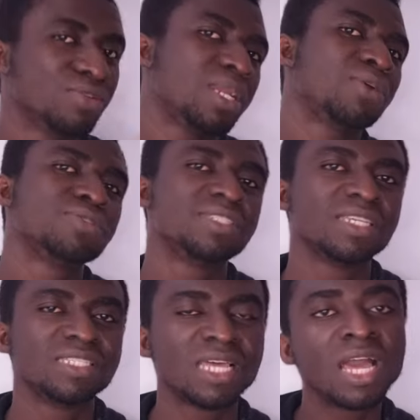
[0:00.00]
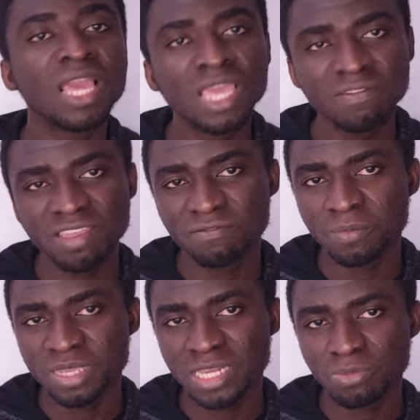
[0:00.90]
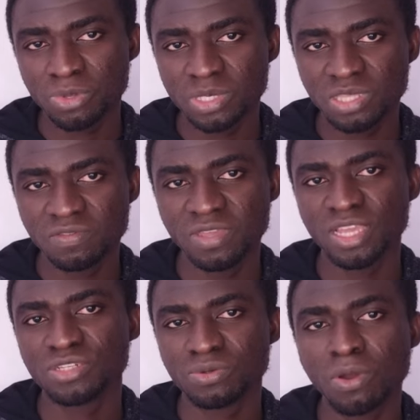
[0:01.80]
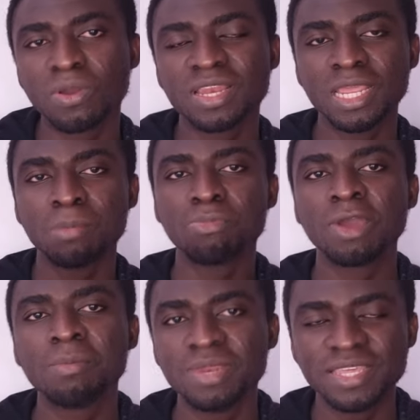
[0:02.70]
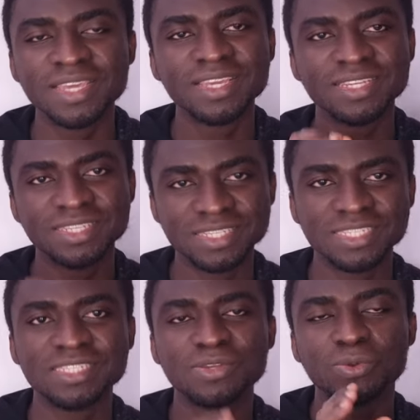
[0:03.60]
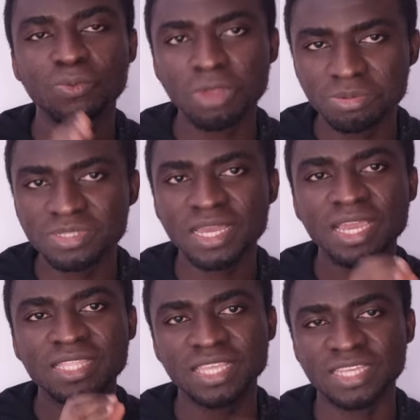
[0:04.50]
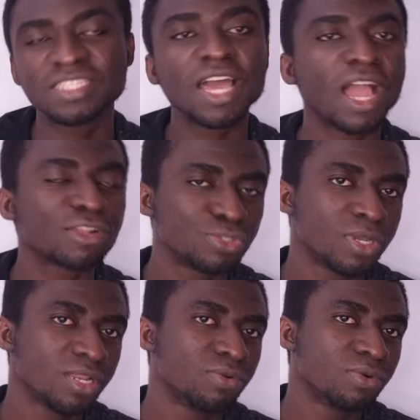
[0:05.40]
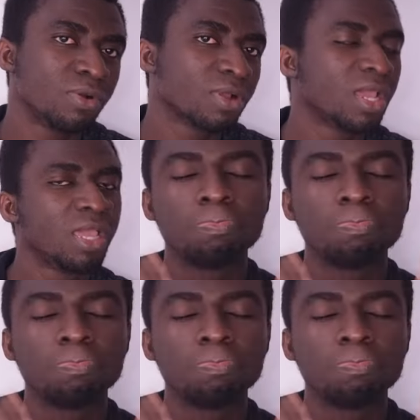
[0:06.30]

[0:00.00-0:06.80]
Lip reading: So what I want to say is that if the information I'm going to give here is wrong, then probably the website is actually wrong.